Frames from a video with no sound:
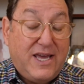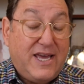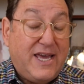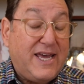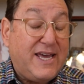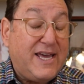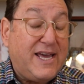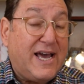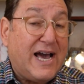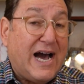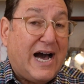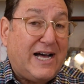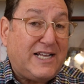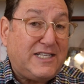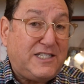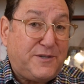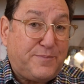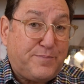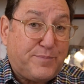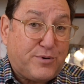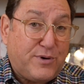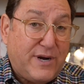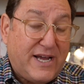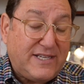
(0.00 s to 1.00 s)
in
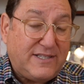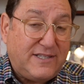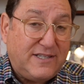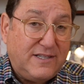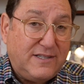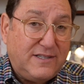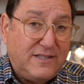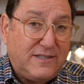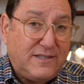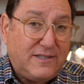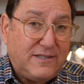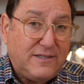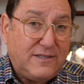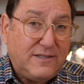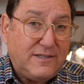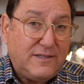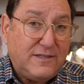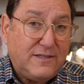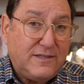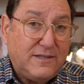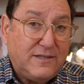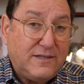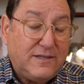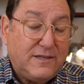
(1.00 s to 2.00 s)
God's presence,
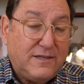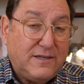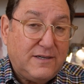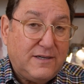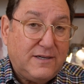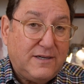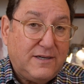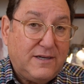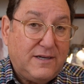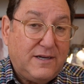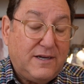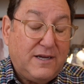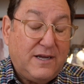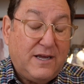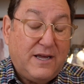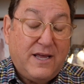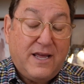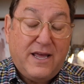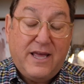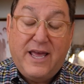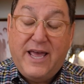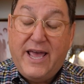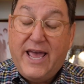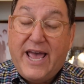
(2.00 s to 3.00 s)

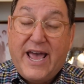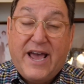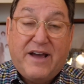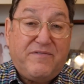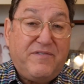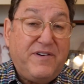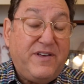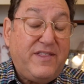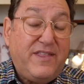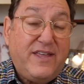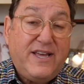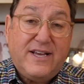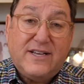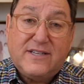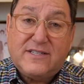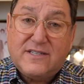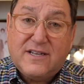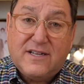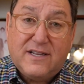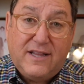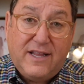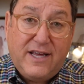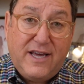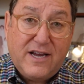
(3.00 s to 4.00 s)
everything is
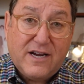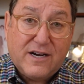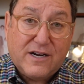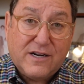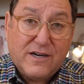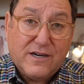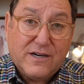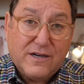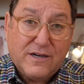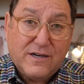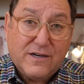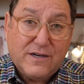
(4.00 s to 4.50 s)
clear.